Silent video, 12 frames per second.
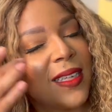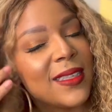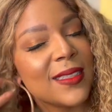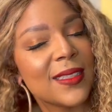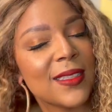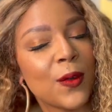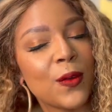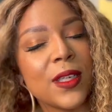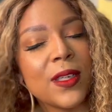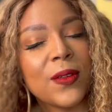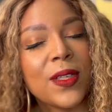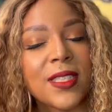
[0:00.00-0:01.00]
It's so
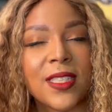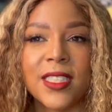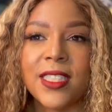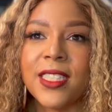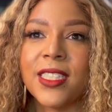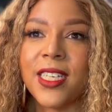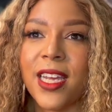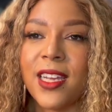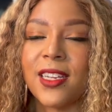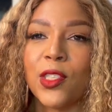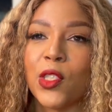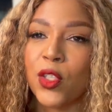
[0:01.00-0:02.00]
cute, it's such a good
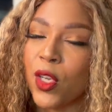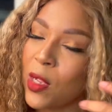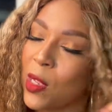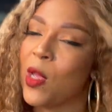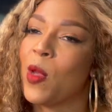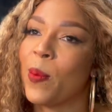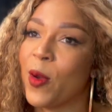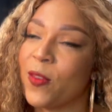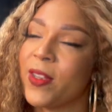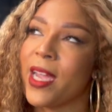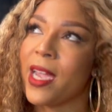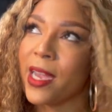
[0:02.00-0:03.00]
change.
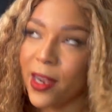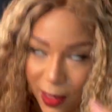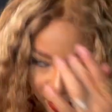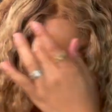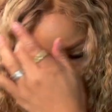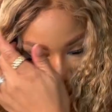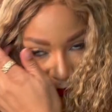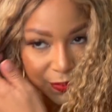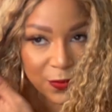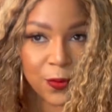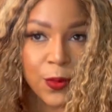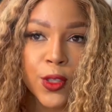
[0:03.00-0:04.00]
Birthday hair,
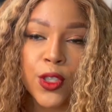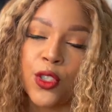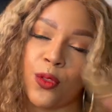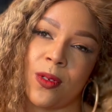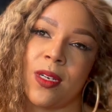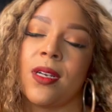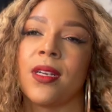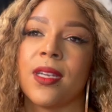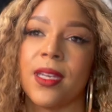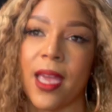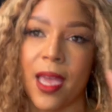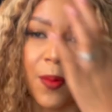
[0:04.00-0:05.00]
for sure
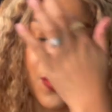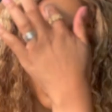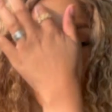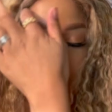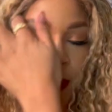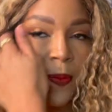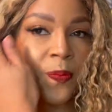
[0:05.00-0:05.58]
came through.